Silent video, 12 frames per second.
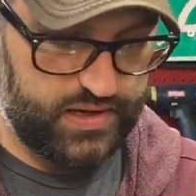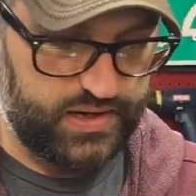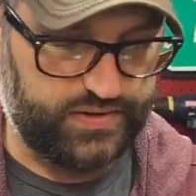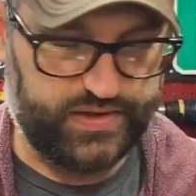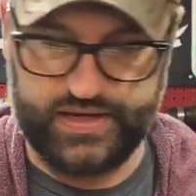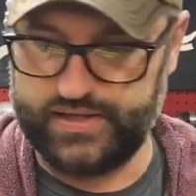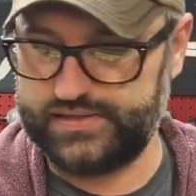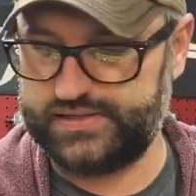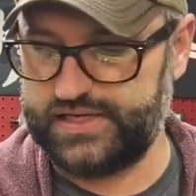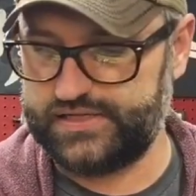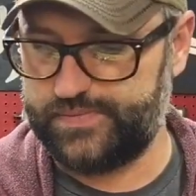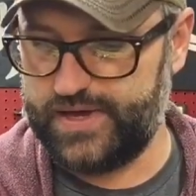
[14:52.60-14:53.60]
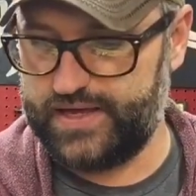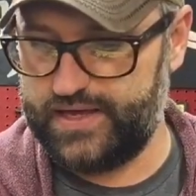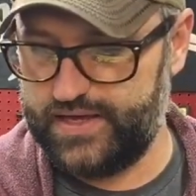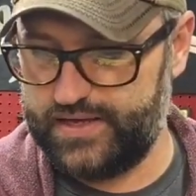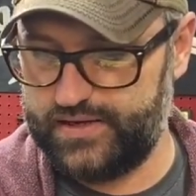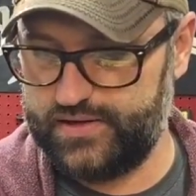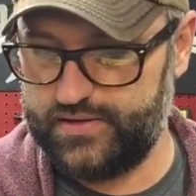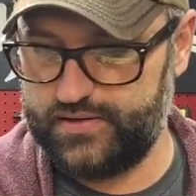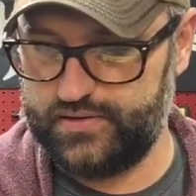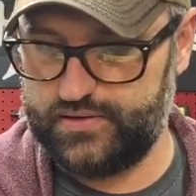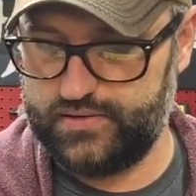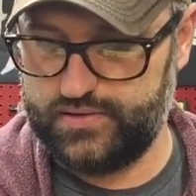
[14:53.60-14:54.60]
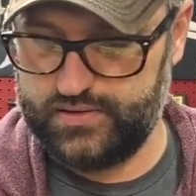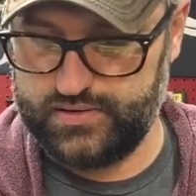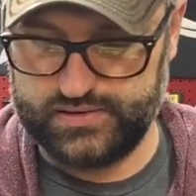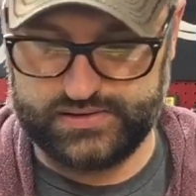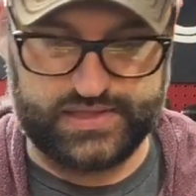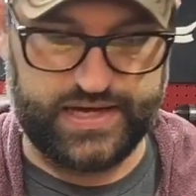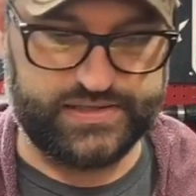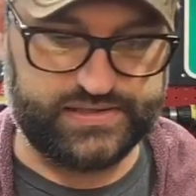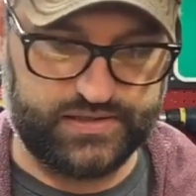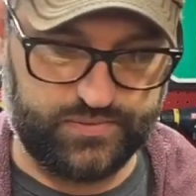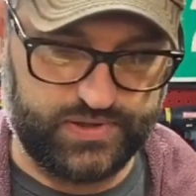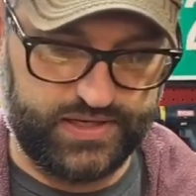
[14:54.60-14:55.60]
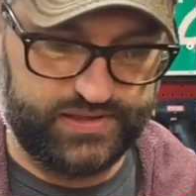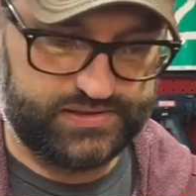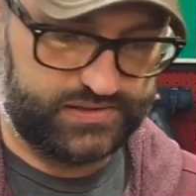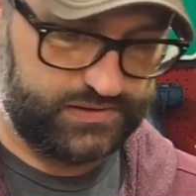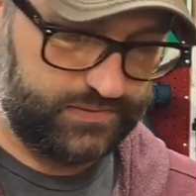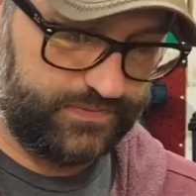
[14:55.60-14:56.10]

and then it sets back in, slides into place,